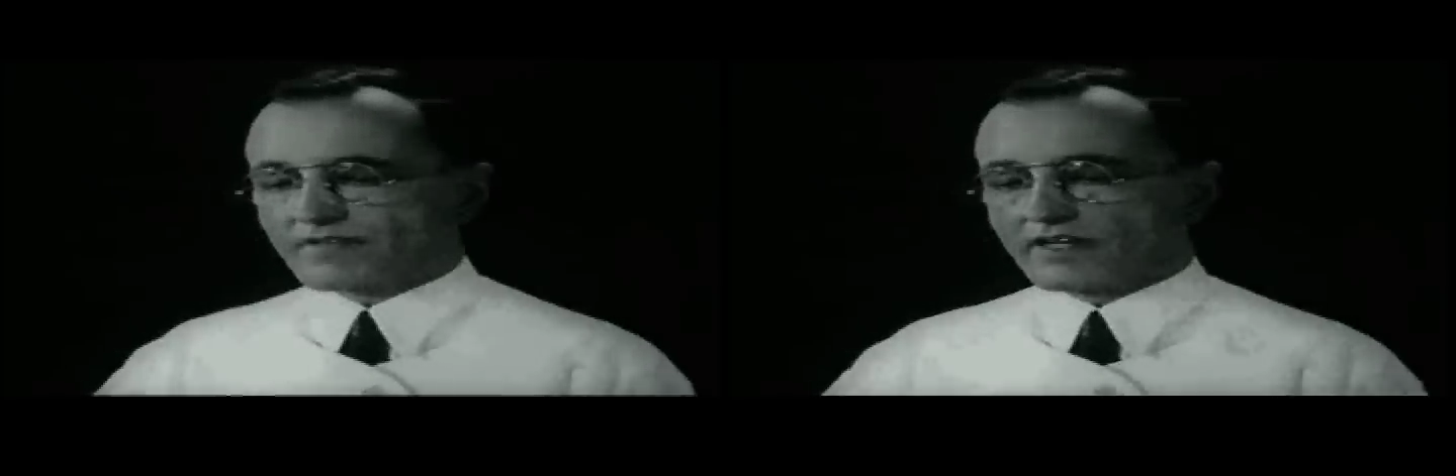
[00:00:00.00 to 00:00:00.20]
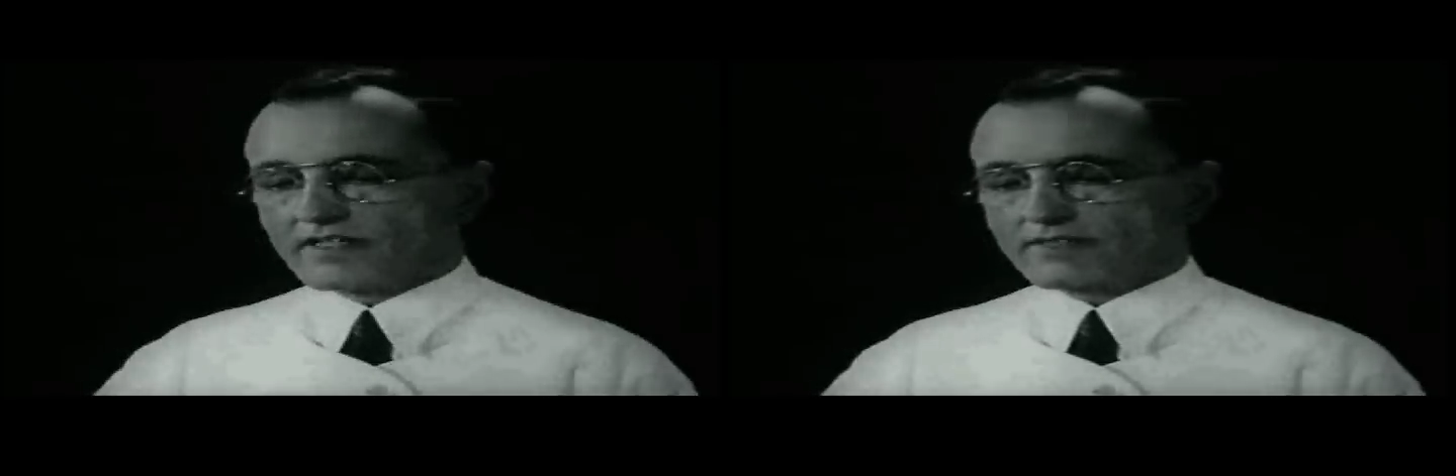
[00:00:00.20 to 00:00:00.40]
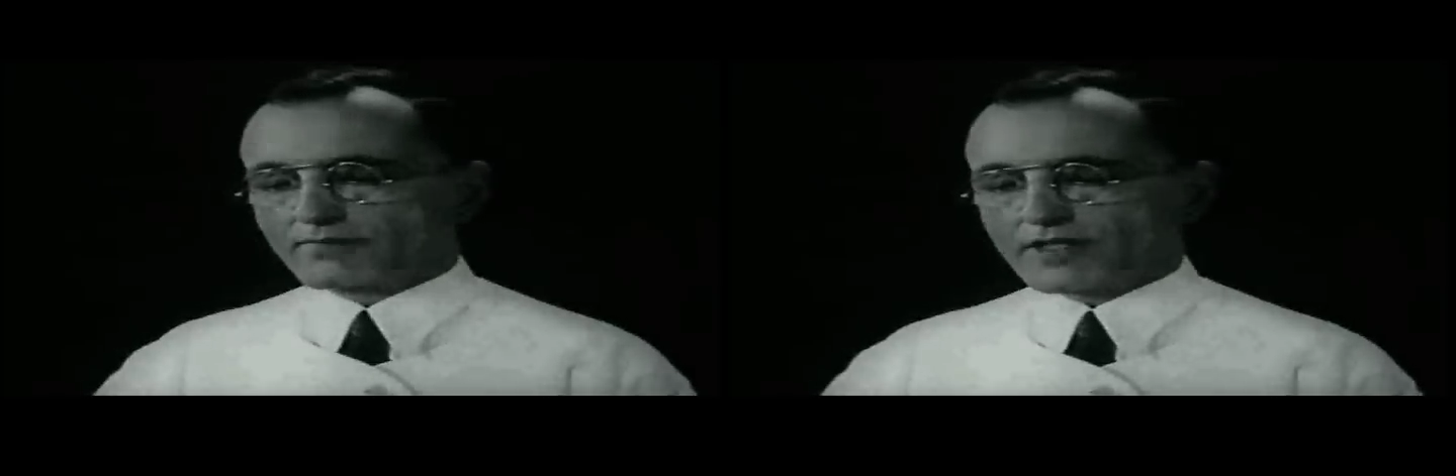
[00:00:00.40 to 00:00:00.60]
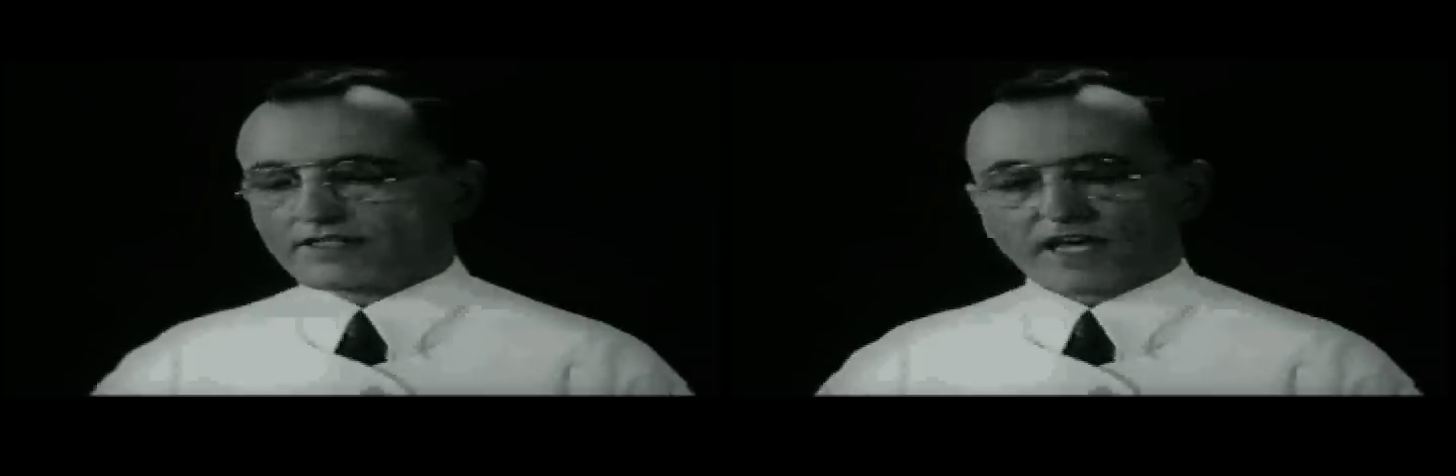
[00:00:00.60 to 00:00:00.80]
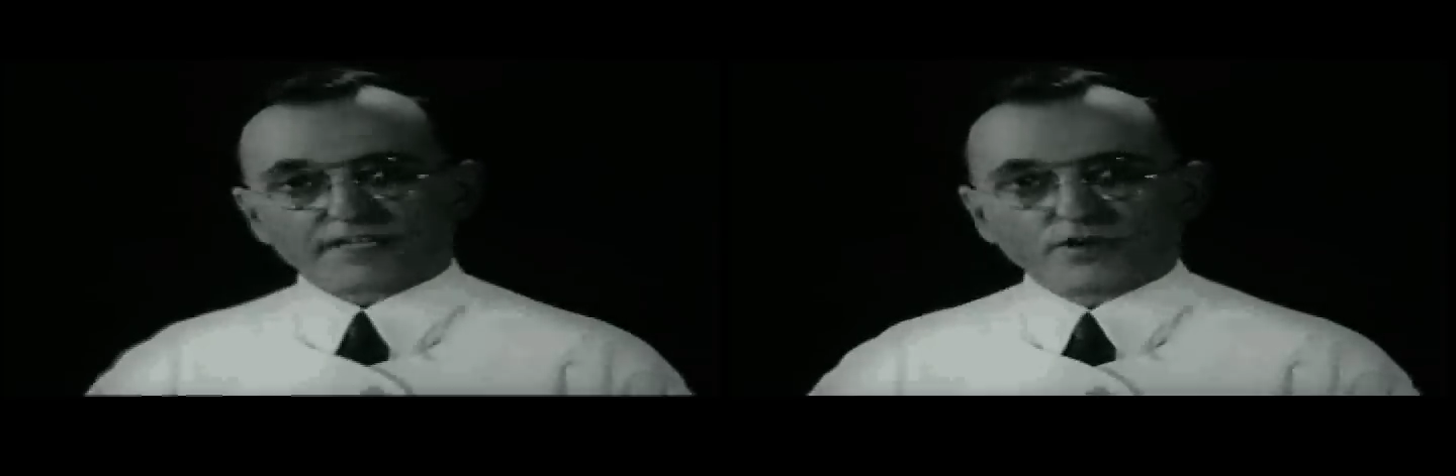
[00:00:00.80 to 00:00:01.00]
and the blood
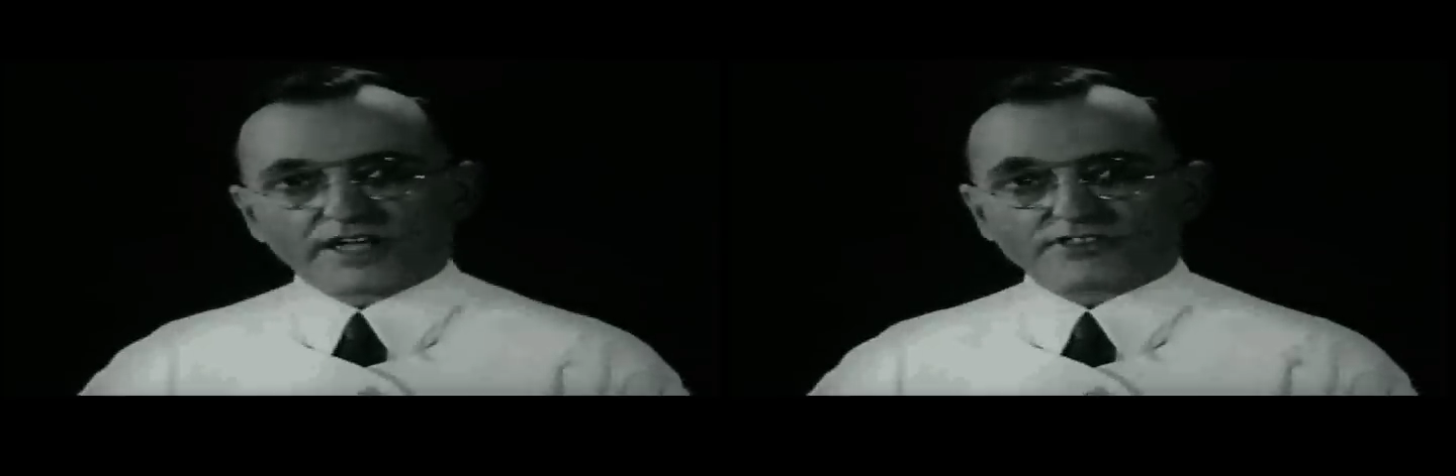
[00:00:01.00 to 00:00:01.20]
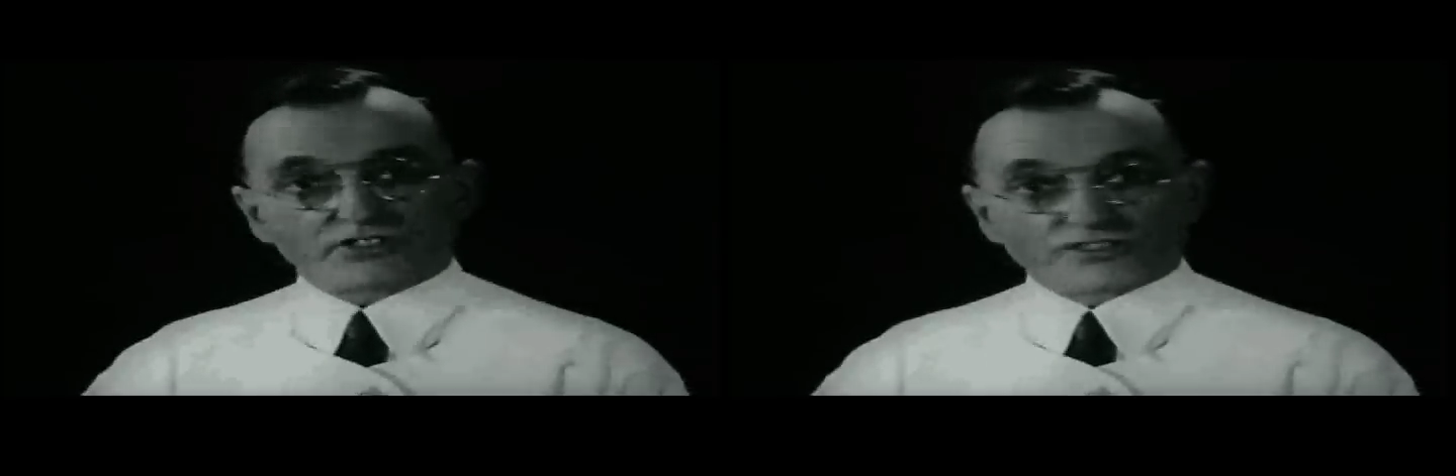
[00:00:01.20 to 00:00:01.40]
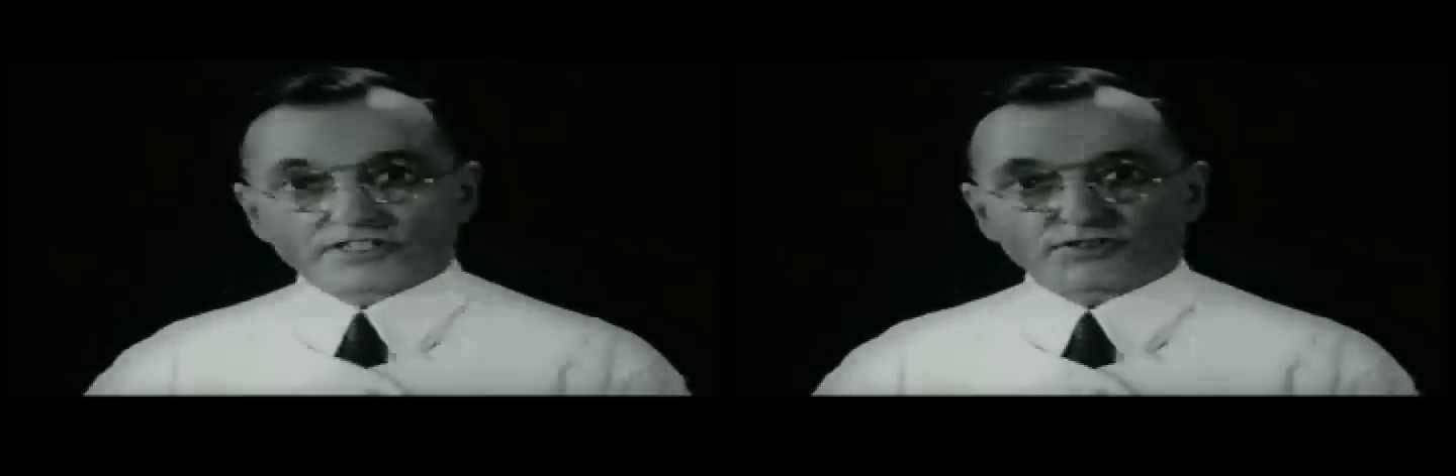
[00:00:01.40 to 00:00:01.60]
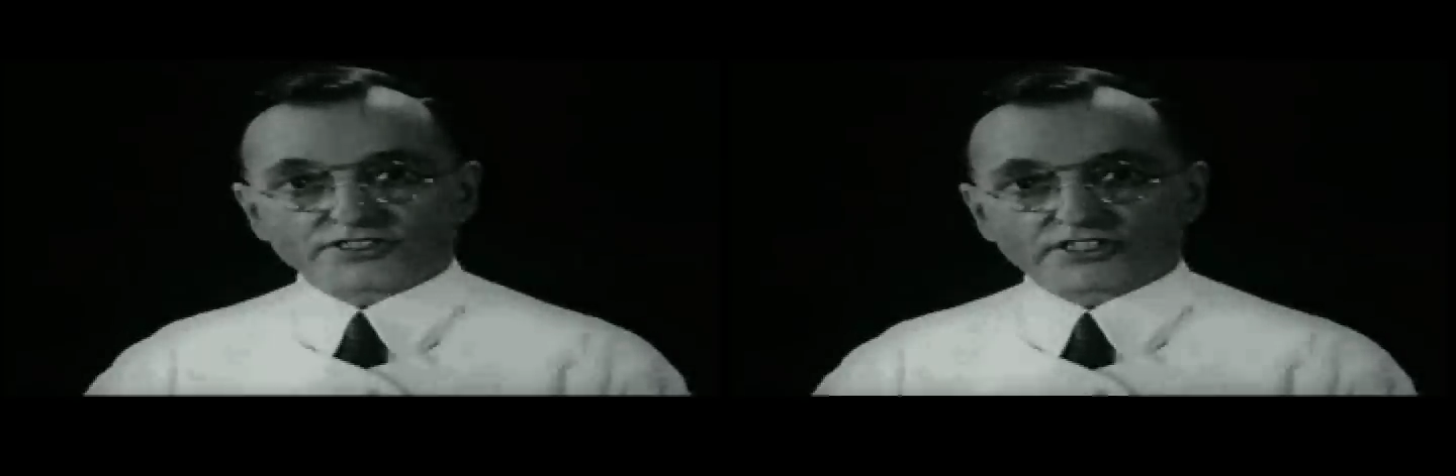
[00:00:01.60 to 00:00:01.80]
likewise is syphilis